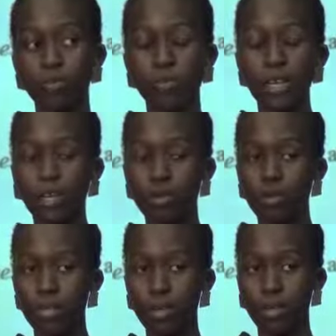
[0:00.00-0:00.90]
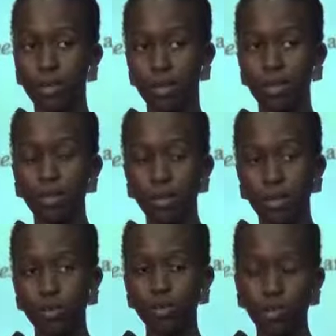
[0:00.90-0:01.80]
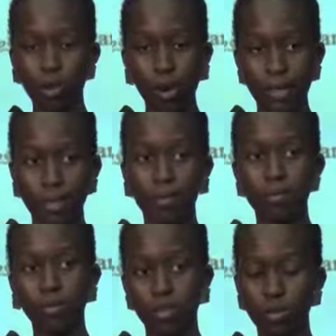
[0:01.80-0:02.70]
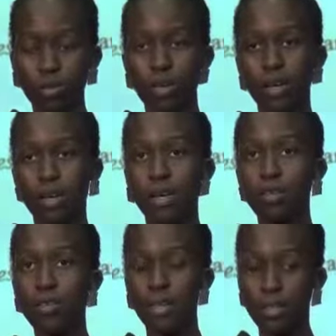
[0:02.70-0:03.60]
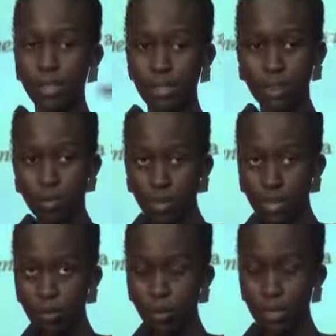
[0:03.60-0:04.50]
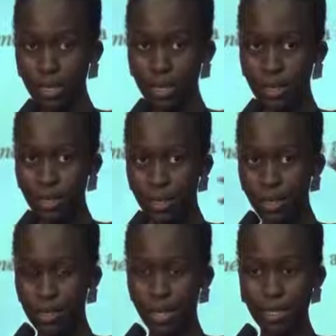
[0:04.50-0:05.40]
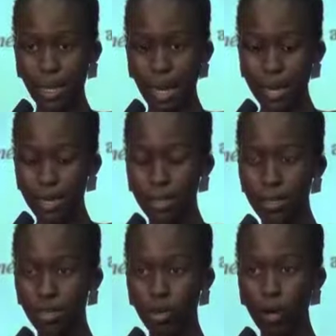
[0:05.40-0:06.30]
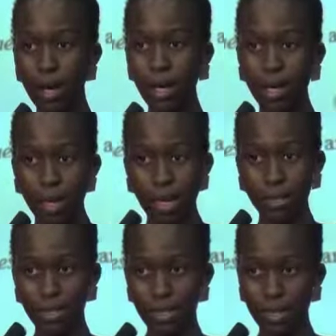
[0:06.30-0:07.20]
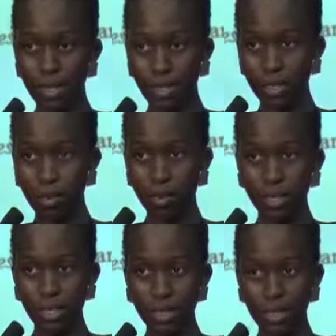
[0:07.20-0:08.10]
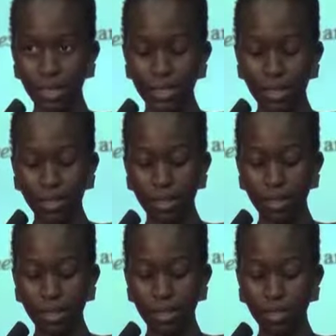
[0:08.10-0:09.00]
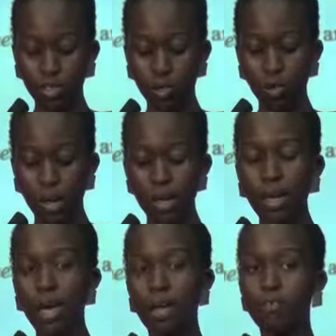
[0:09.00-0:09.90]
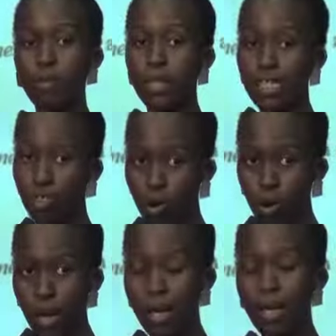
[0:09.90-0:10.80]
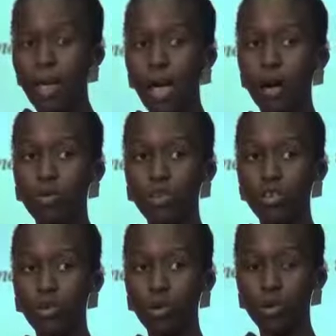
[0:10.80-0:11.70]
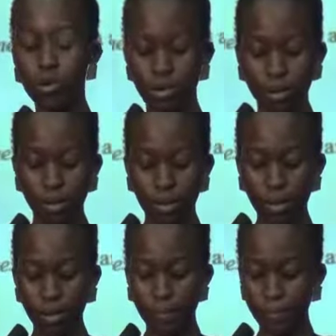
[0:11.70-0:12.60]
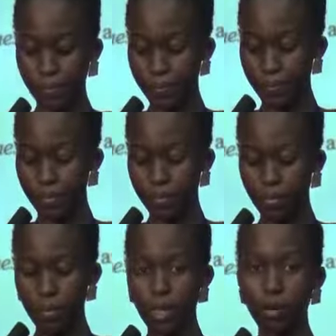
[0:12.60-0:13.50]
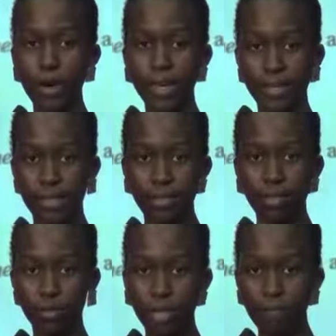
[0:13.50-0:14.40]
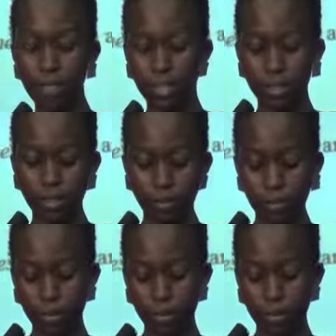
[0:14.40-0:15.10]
find out to score them. So I can know that this is the most important, it has a high score, and this is the least important, it has the least score. And from that score, I would know the weight to give this